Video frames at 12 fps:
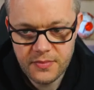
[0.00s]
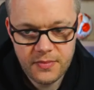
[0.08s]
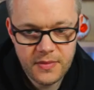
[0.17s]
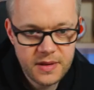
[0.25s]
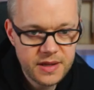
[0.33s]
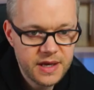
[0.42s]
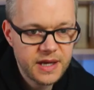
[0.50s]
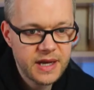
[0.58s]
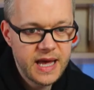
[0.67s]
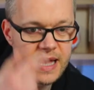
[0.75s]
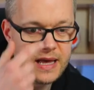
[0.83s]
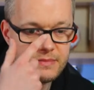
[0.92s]
you're going to
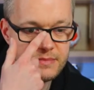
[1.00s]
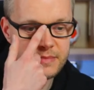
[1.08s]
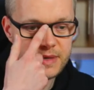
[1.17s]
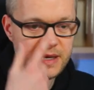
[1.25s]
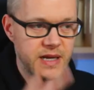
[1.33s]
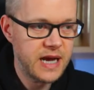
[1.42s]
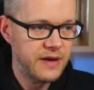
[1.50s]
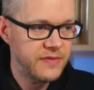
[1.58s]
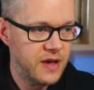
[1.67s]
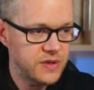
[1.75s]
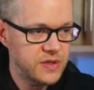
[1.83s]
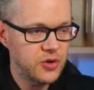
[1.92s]
get, you're going to have
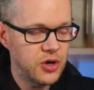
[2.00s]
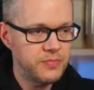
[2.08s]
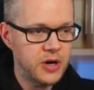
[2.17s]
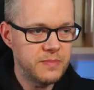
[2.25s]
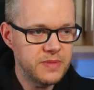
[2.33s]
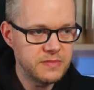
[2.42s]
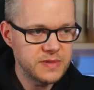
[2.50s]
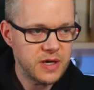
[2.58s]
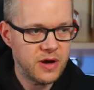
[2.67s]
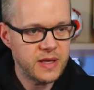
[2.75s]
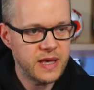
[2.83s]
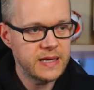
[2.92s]
those sort of problems,
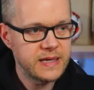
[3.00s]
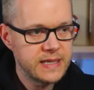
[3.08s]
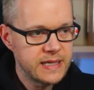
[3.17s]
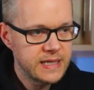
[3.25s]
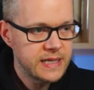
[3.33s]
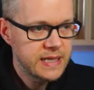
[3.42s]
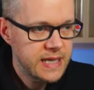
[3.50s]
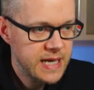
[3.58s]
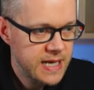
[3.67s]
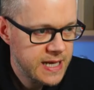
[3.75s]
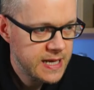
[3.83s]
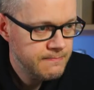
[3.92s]
aren't you?
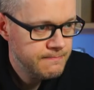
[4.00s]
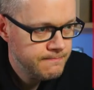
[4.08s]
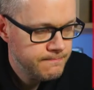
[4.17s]
Um,